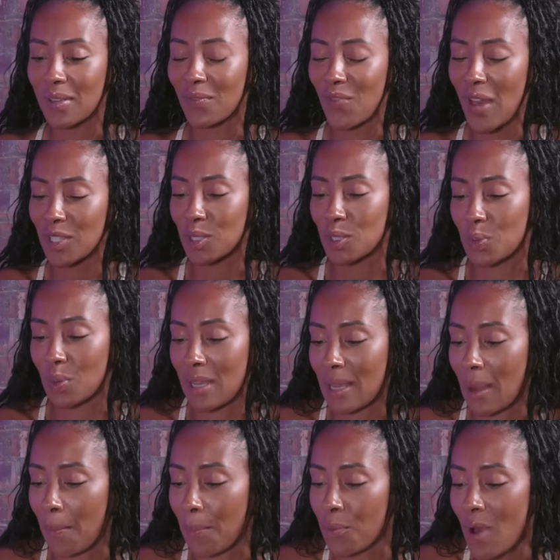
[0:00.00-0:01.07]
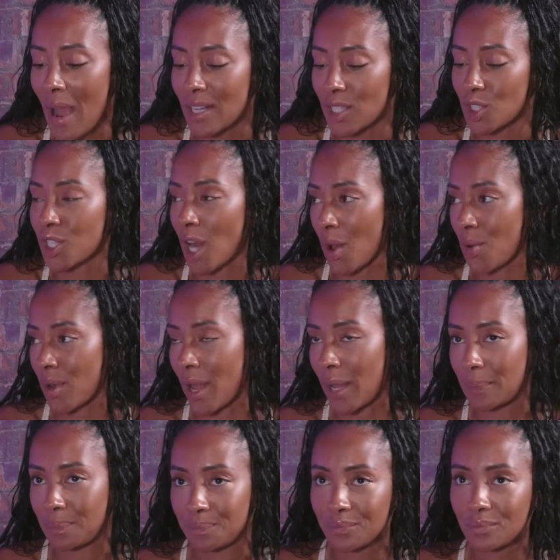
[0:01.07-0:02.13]
Confessions Week, Brad and
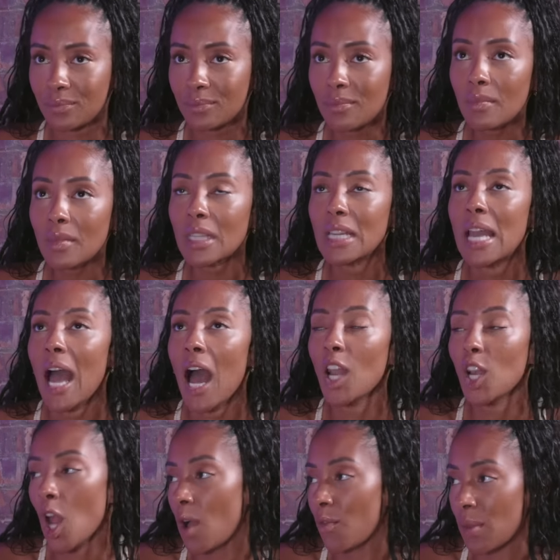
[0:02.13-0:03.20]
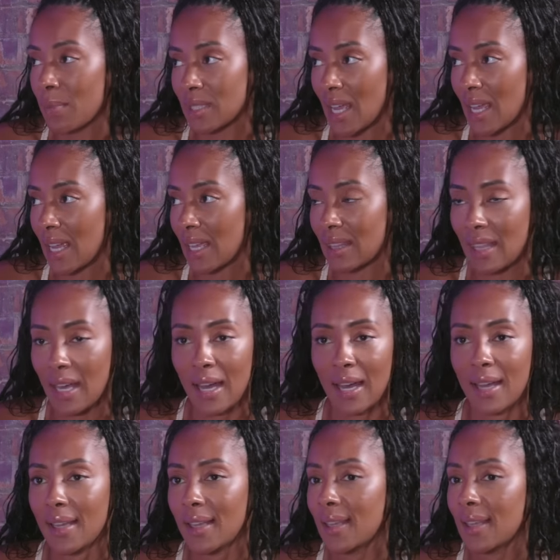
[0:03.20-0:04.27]
Shona. A lot of them are saying
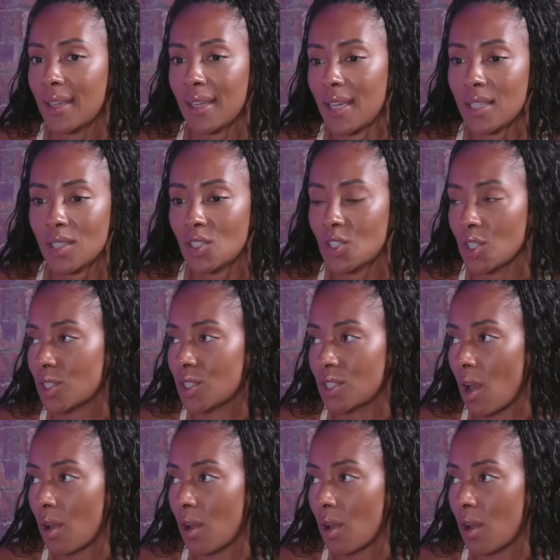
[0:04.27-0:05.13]
that it's just